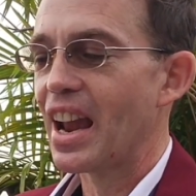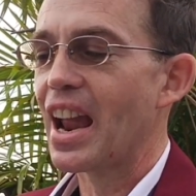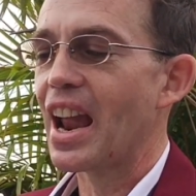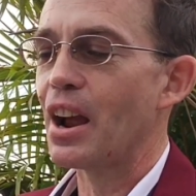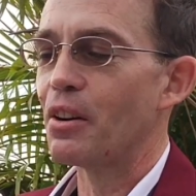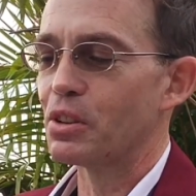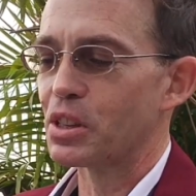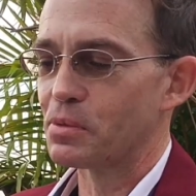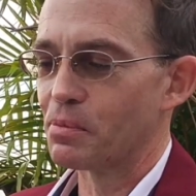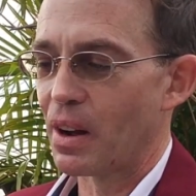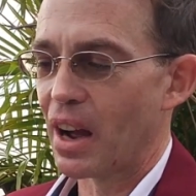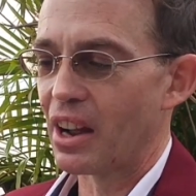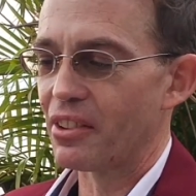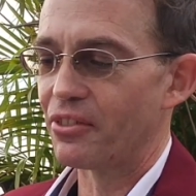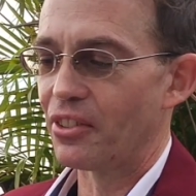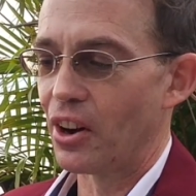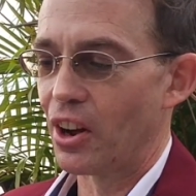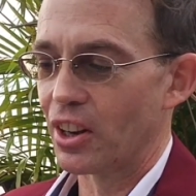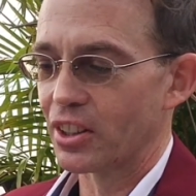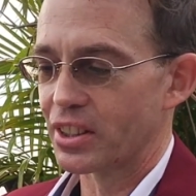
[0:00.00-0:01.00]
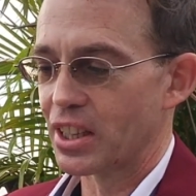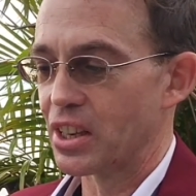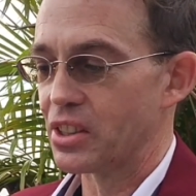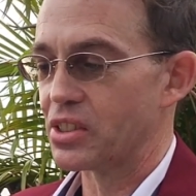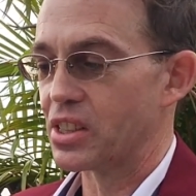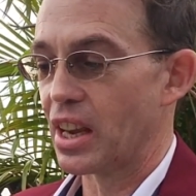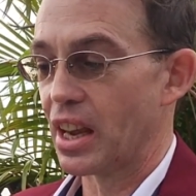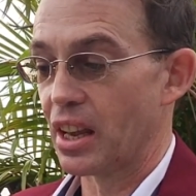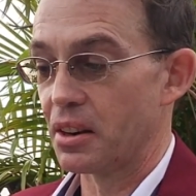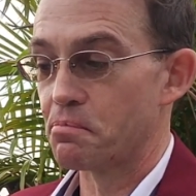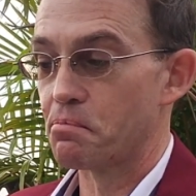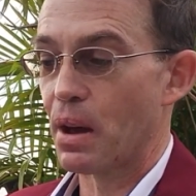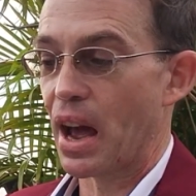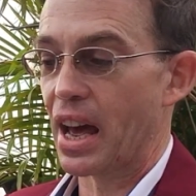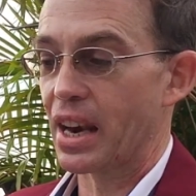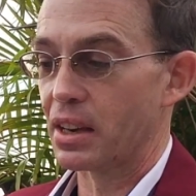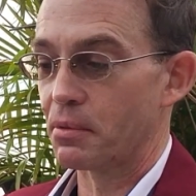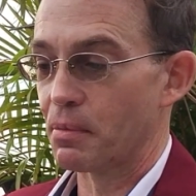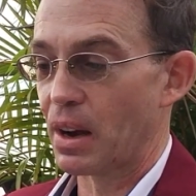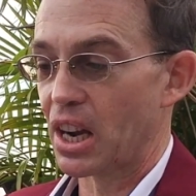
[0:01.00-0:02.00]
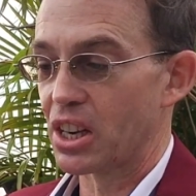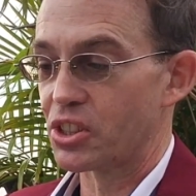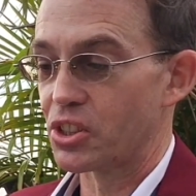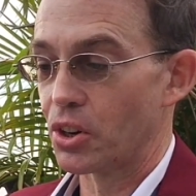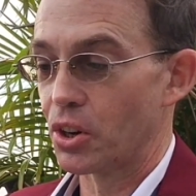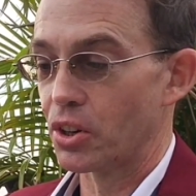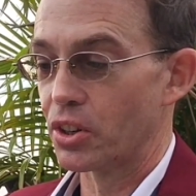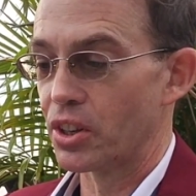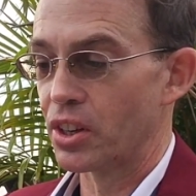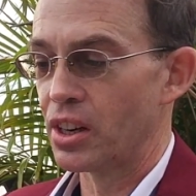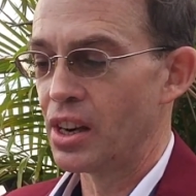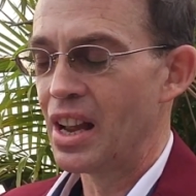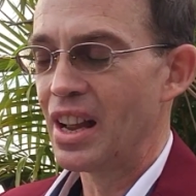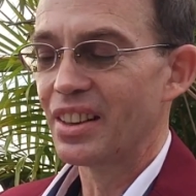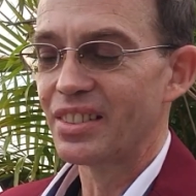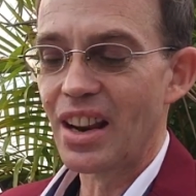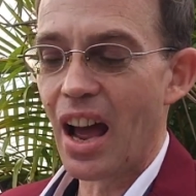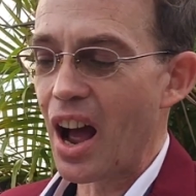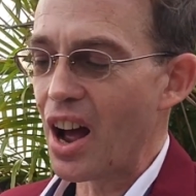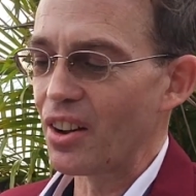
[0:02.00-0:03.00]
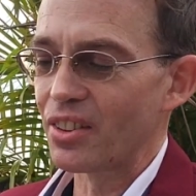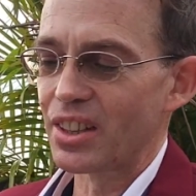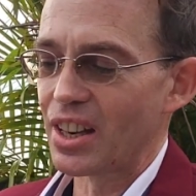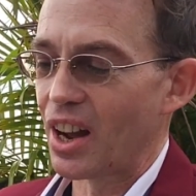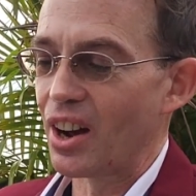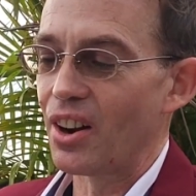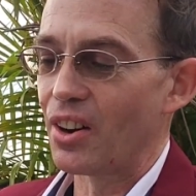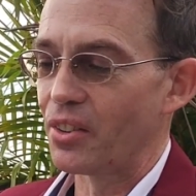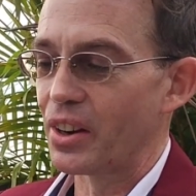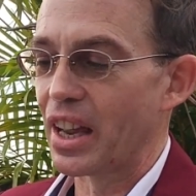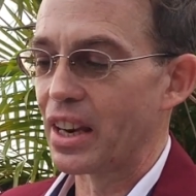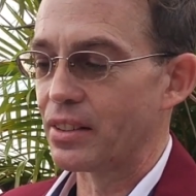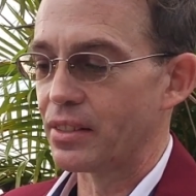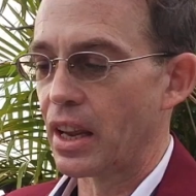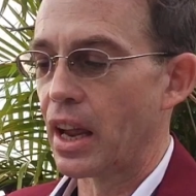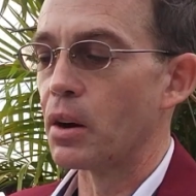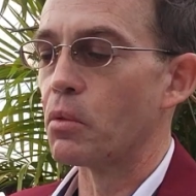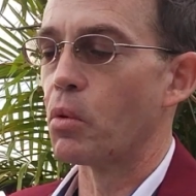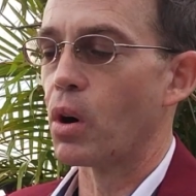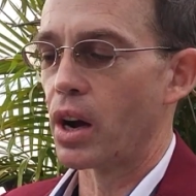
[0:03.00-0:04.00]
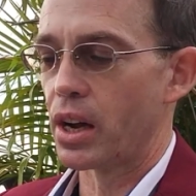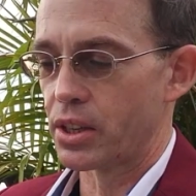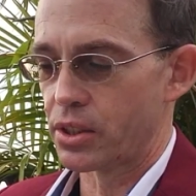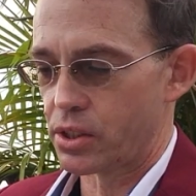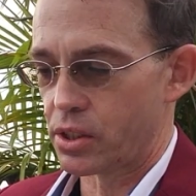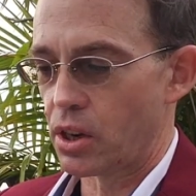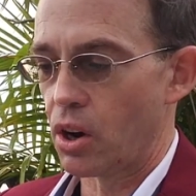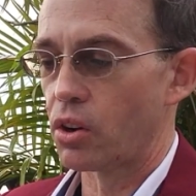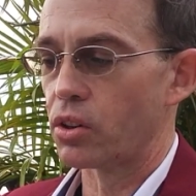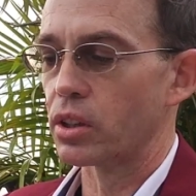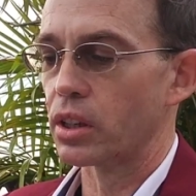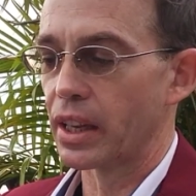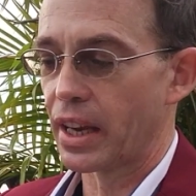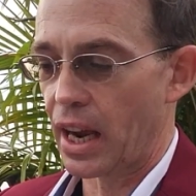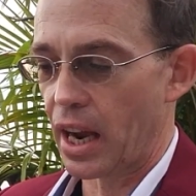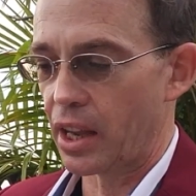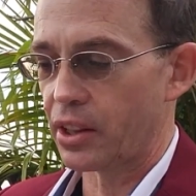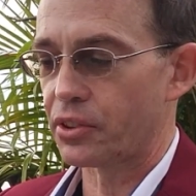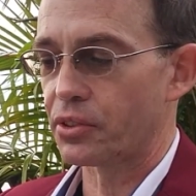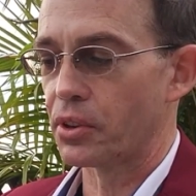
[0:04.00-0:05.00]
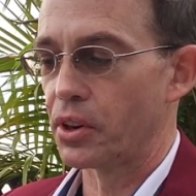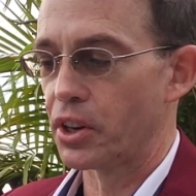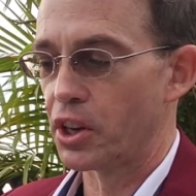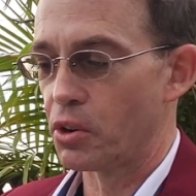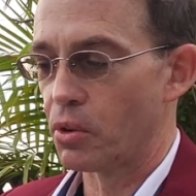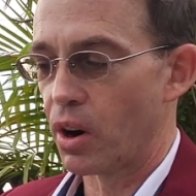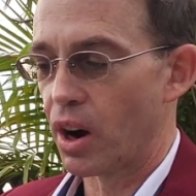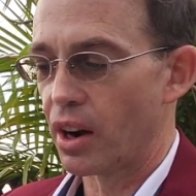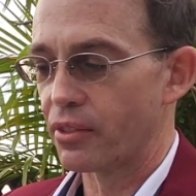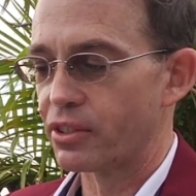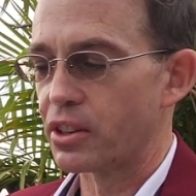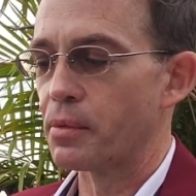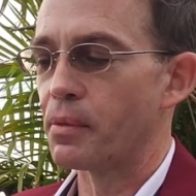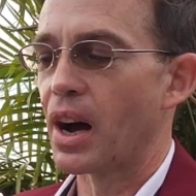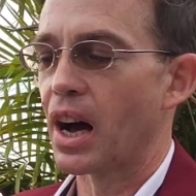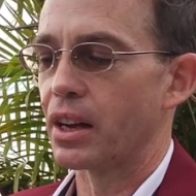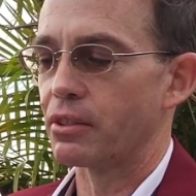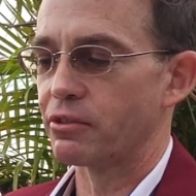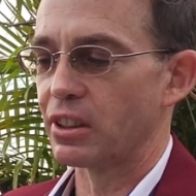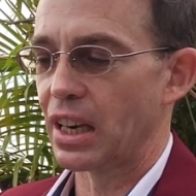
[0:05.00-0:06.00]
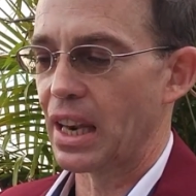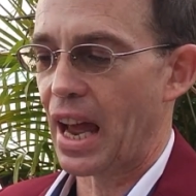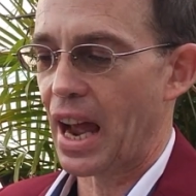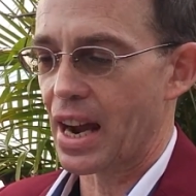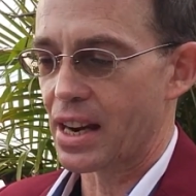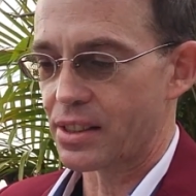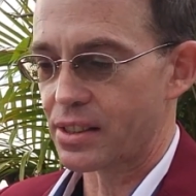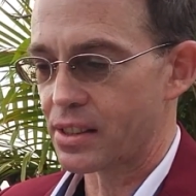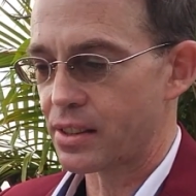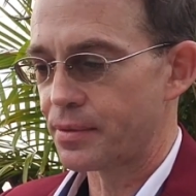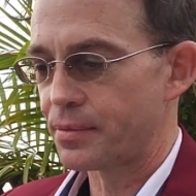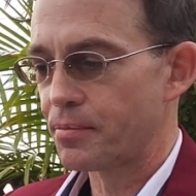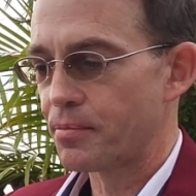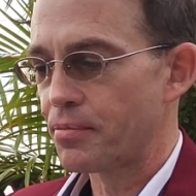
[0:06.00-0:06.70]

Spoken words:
It was my fault, he said, patting my shoulder. No, it was, totally. I threw you off. Come on, relax.